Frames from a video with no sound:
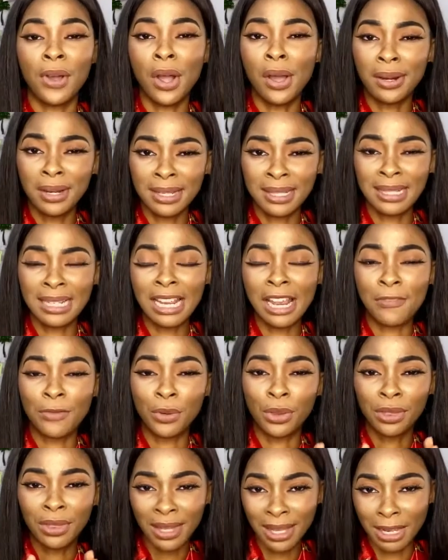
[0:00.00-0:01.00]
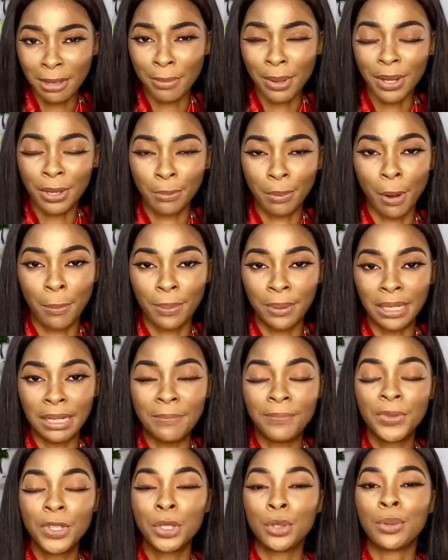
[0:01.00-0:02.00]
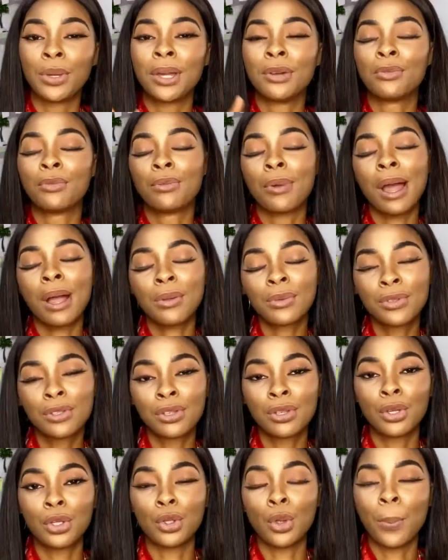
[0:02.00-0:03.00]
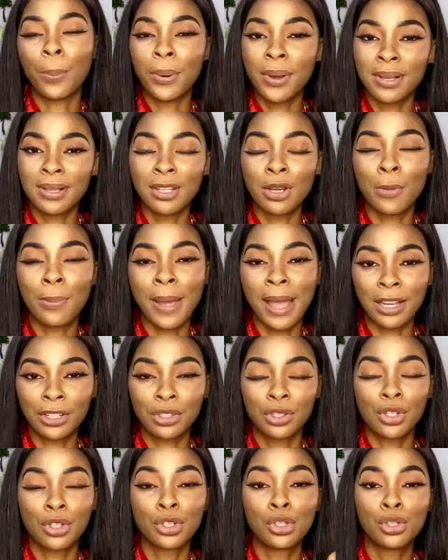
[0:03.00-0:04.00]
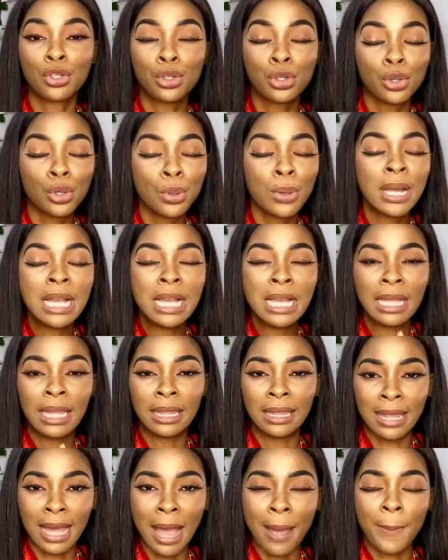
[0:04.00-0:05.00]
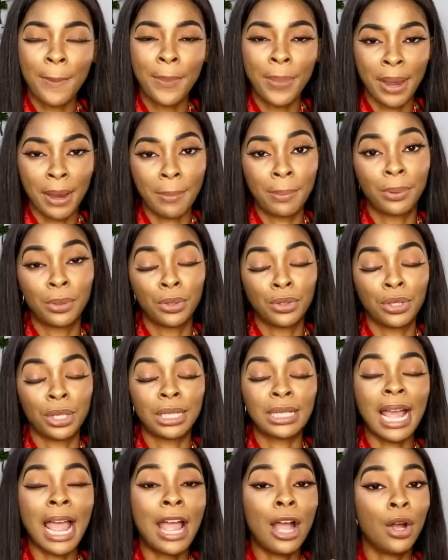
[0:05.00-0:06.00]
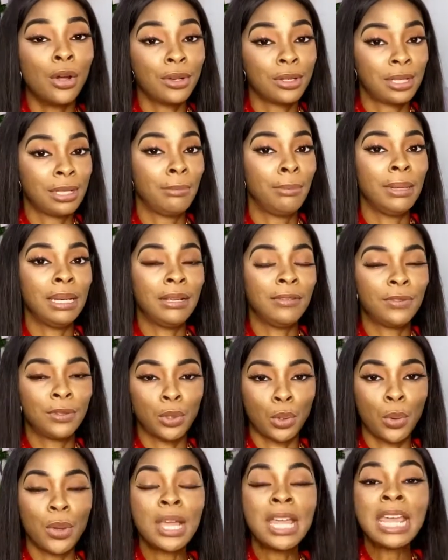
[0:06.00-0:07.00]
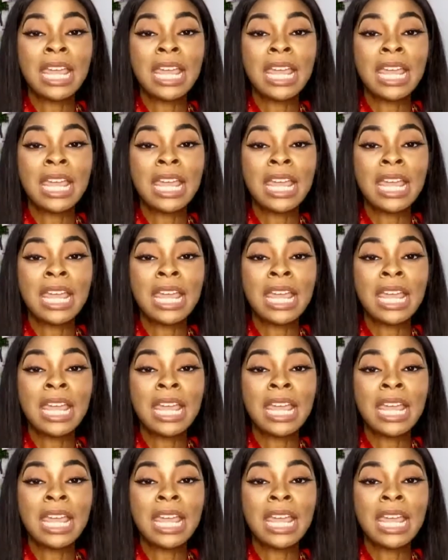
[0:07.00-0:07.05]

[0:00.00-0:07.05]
Honestly, if you think about it properly, you can route your personal passions to that pet project. I honestly believe so.